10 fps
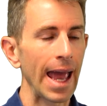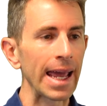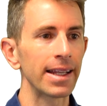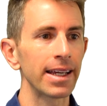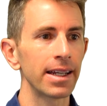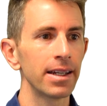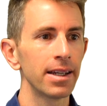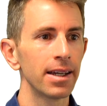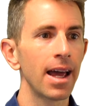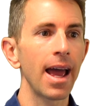
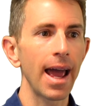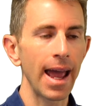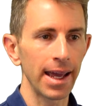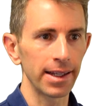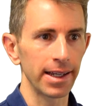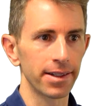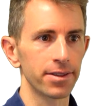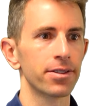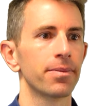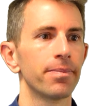Alien,
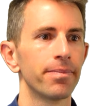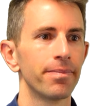aliens.